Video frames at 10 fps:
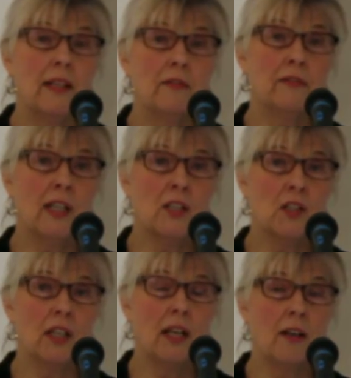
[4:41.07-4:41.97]

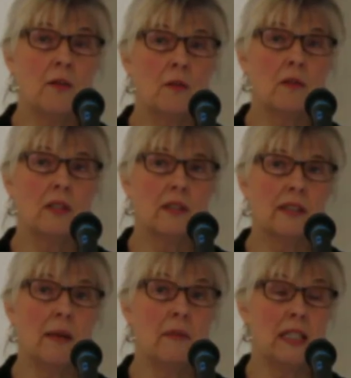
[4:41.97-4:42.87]
fleshing out
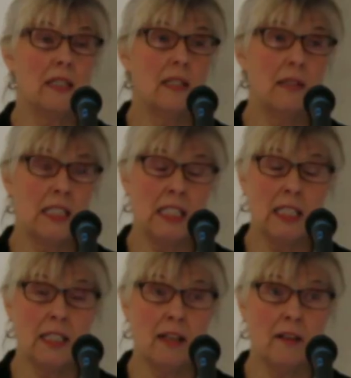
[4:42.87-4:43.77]
some of these
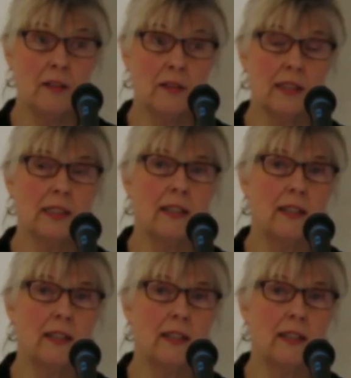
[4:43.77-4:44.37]
details,